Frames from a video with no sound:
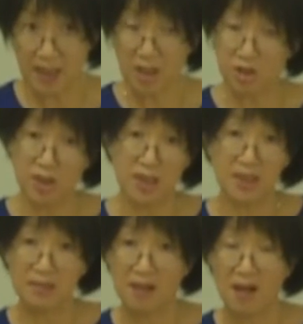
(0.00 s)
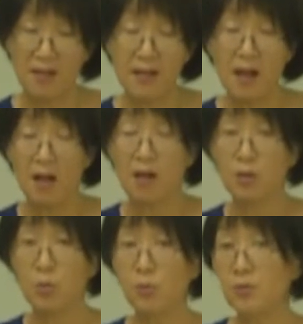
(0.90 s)
language did not
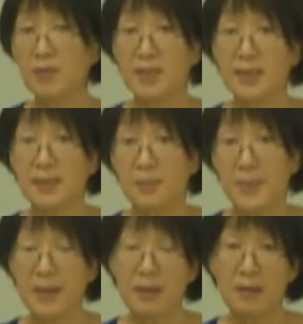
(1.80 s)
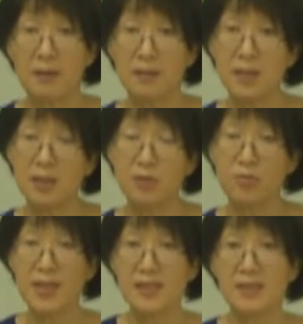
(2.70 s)
totally disappear. Its
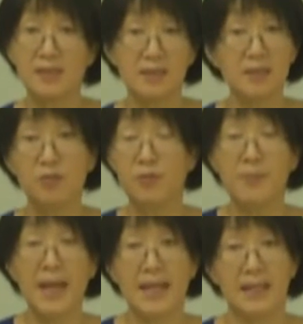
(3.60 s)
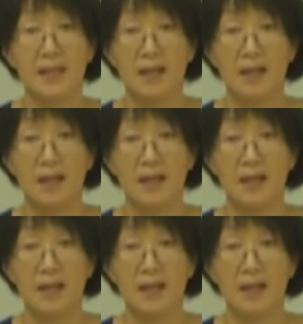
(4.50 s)
traces still remain.